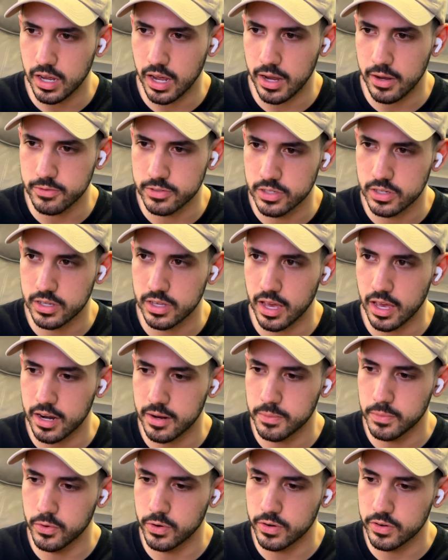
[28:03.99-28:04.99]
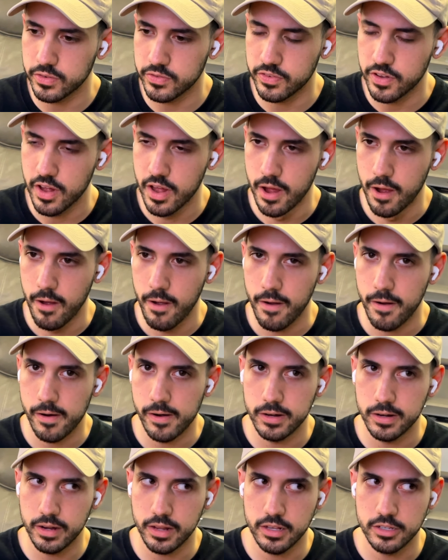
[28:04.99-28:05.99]
I was looking at it more of,
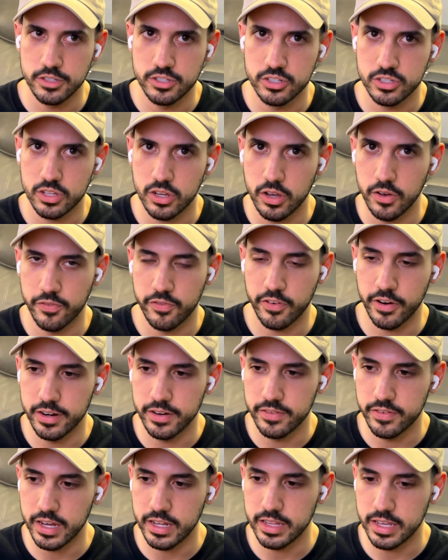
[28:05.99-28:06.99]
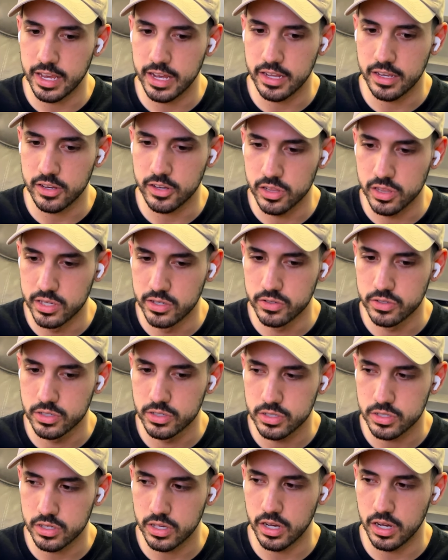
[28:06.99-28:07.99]
he's just afraid of kind of getting
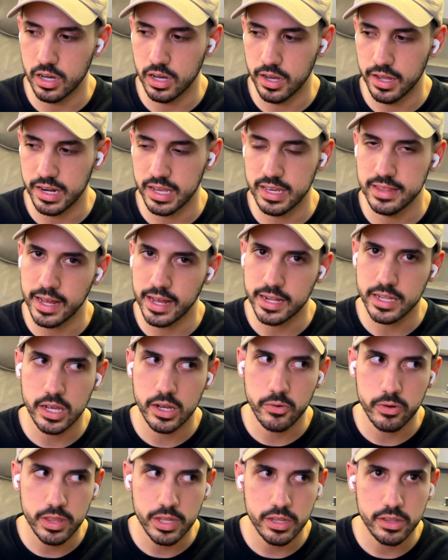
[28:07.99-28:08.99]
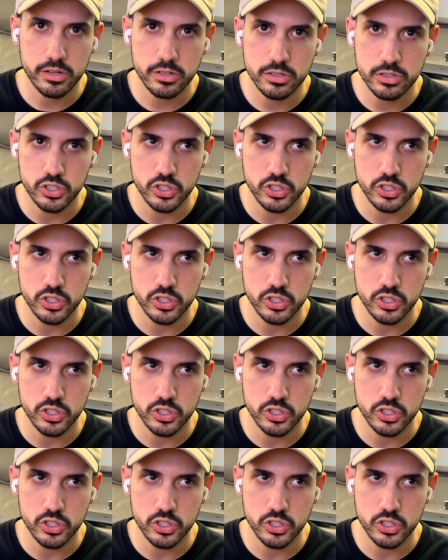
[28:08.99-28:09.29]
close and connecting with others,